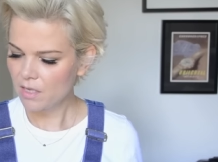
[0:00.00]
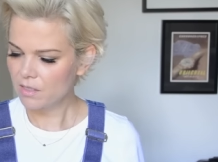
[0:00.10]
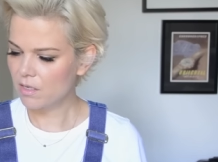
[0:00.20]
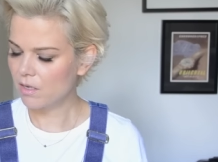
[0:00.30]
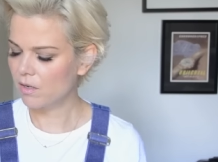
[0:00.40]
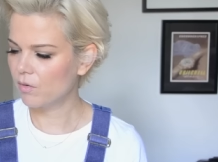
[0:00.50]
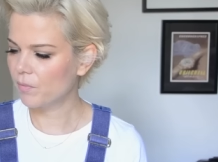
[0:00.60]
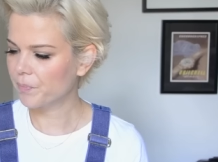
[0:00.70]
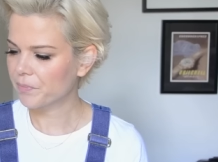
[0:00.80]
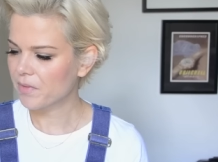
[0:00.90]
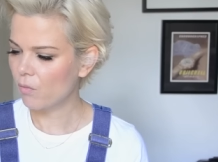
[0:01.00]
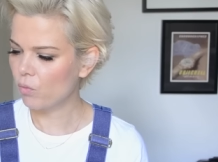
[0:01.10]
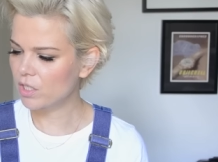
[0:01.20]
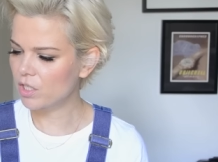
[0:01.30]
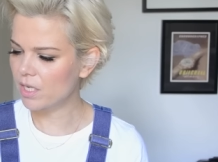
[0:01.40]
So,
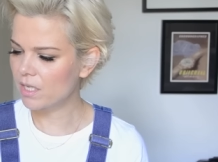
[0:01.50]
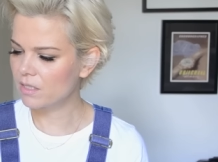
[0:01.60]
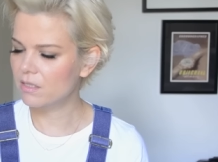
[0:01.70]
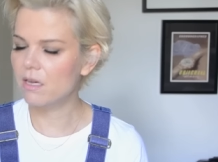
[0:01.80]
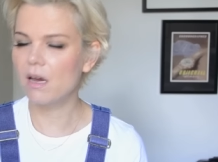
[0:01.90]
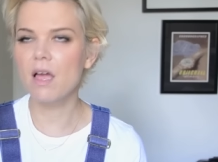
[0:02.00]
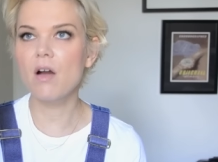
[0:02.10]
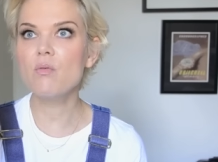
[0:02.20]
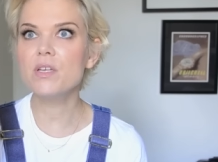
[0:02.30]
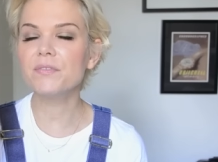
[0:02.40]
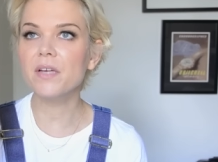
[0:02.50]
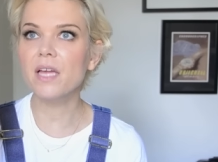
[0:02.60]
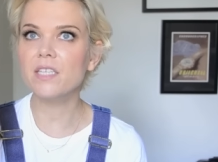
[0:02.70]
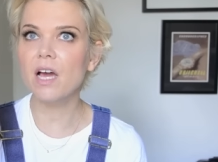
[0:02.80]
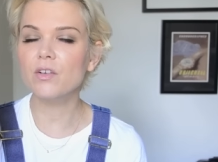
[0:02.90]
which is the, I always
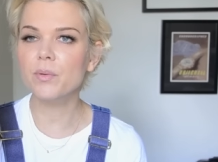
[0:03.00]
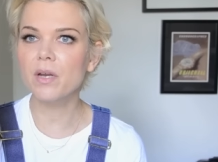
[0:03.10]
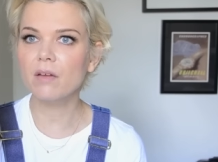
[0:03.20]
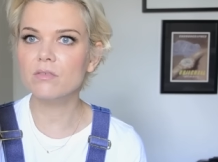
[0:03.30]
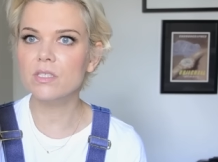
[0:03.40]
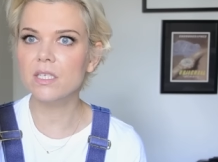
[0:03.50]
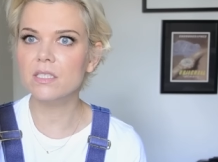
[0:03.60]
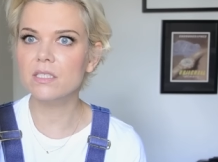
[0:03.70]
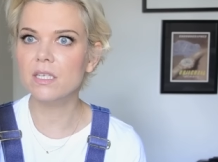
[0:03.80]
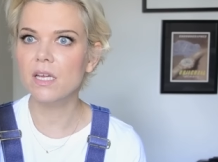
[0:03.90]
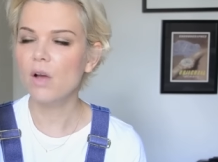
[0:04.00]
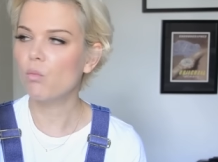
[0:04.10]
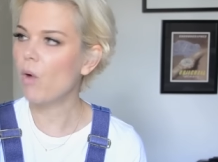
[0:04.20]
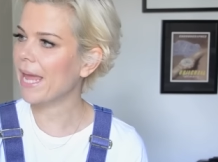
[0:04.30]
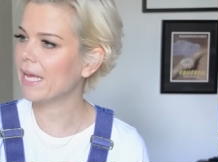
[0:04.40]
forget how to pronounce this,
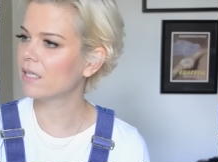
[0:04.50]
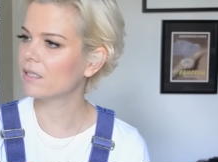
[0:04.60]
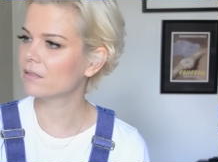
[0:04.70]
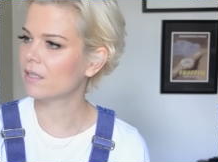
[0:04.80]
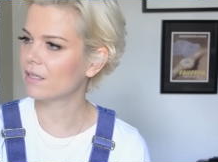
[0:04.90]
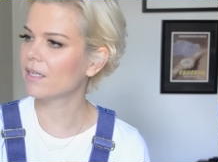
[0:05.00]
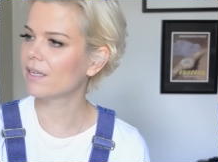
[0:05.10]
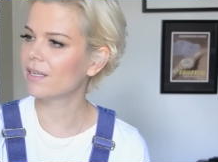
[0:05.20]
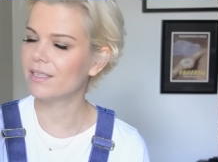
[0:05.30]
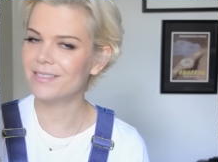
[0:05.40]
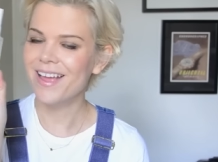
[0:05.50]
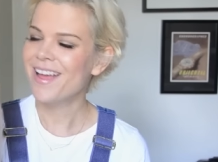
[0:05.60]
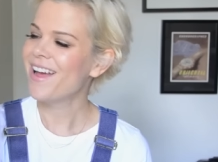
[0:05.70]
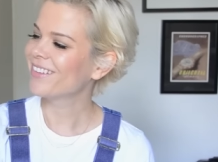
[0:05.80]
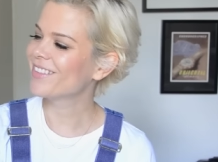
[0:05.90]
Ouai, I think it is,
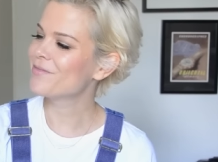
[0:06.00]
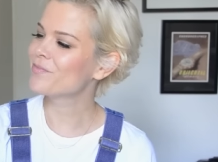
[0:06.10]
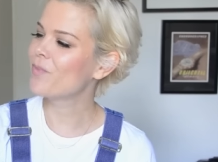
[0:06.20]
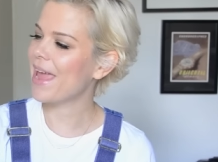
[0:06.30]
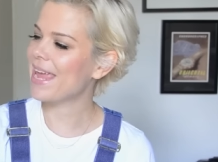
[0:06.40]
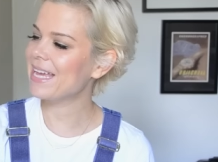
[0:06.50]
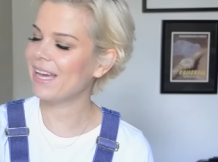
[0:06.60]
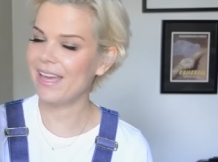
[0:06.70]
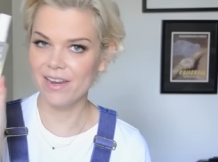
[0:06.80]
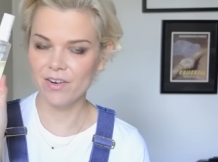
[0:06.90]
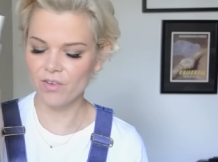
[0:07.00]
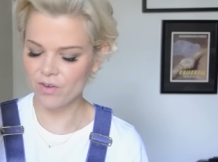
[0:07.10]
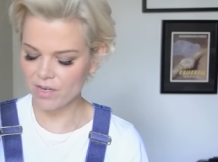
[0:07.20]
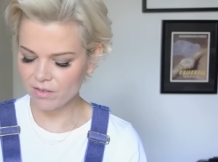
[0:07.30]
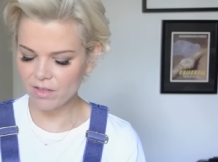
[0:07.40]
the Ouai hair
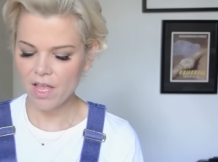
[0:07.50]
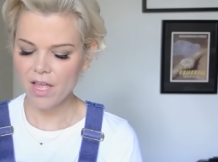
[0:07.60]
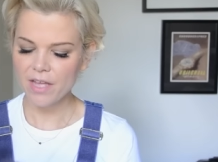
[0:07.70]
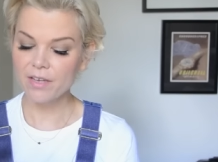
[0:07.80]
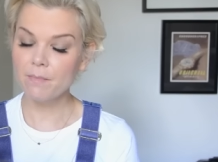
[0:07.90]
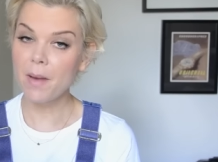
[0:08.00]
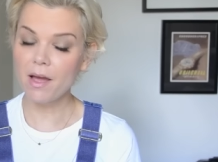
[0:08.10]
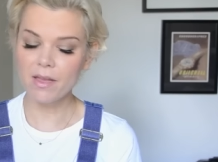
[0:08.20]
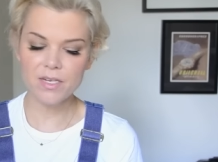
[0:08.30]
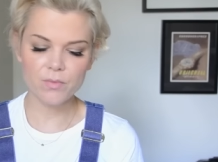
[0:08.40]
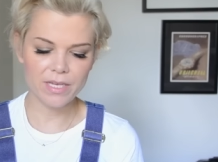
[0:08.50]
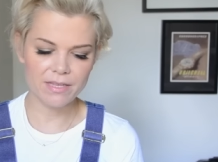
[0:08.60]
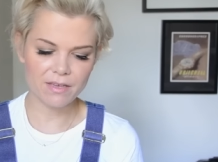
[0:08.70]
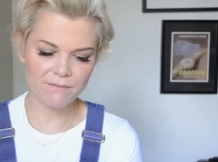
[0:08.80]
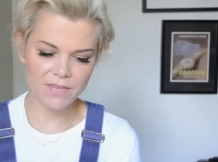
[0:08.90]
oil, combined
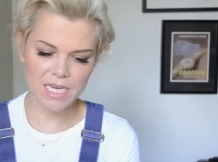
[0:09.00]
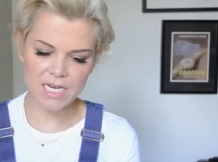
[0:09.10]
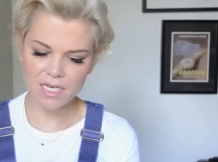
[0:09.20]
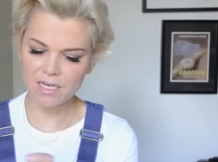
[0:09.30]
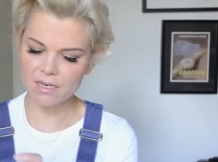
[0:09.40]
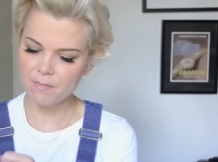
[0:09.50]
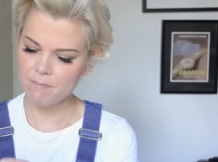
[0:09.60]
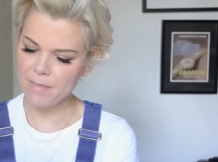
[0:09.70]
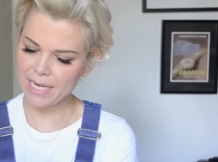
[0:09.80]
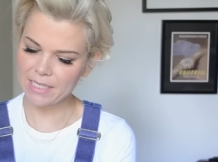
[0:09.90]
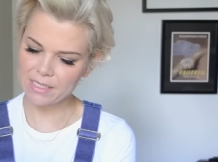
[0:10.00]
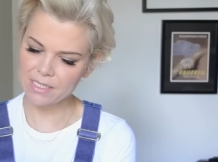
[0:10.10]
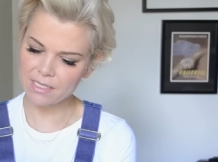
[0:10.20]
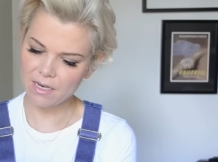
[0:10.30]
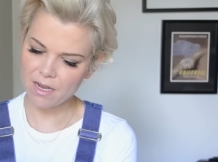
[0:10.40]
with Aveda
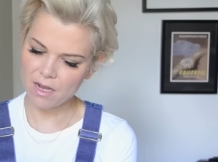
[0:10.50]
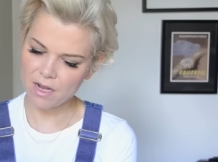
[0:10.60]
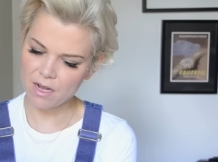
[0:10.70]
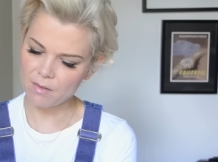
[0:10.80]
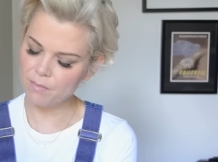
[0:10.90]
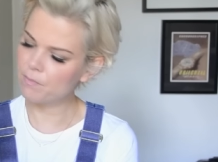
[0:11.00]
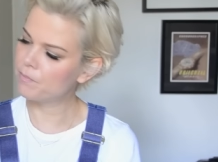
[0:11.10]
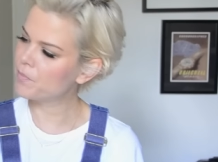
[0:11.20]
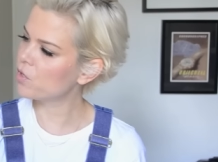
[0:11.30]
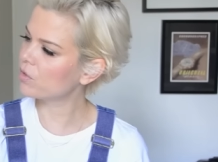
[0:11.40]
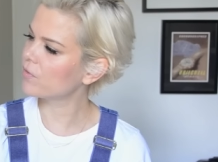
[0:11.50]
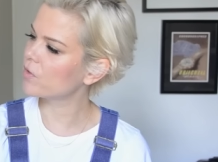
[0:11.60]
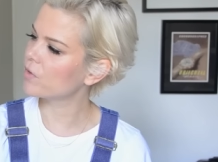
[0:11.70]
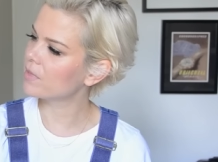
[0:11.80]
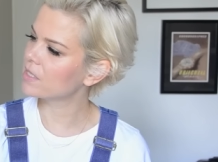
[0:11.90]
Men's
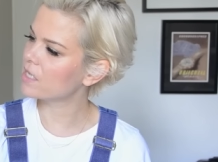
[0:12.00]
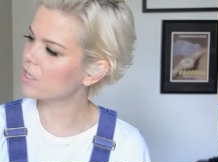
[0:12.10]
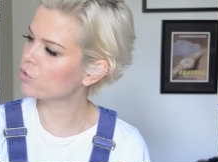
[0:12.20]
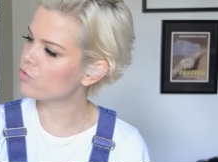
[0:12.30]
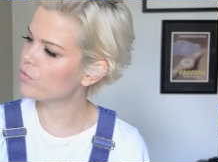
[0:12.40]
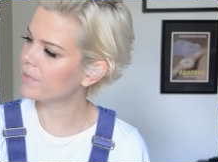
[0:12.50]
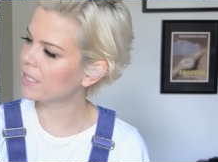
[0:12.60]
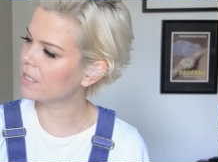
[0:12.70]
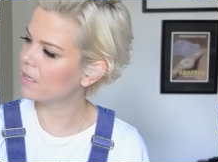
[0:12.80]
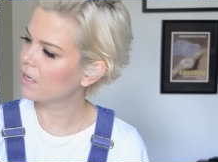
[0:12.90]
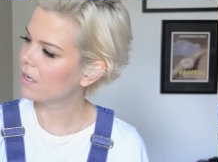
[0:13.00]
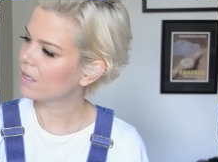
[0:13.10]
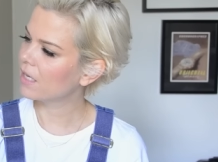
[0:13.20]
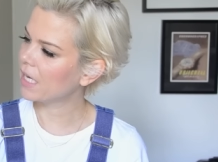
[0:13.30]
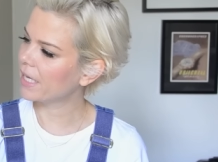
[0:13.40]
Pureformance Grooming
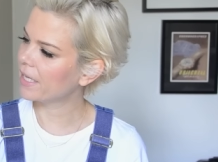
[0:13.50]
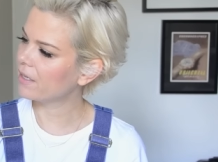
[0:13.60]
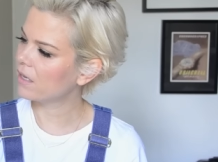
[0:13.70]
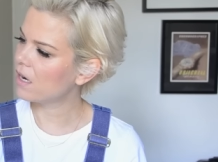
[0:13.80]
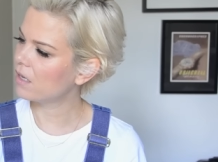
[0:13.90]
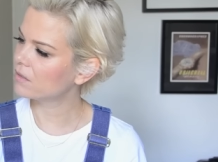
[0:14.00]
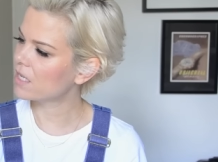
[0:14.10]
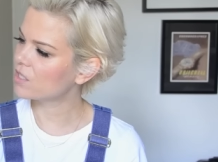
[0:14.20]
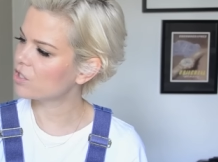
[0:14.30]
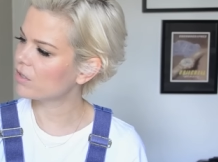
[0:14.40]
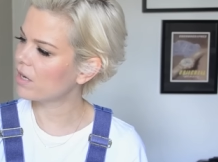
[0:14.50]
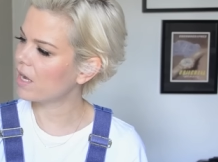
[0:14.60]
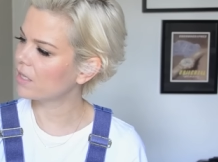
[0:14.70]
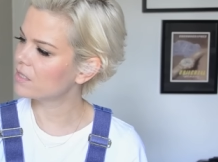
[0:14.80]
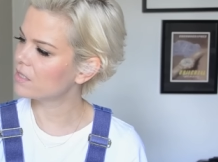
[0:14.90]
Clay texture
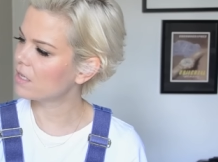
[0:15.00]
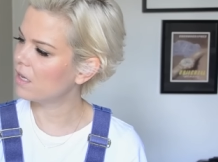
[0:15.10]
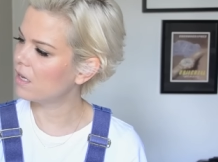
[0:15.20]
and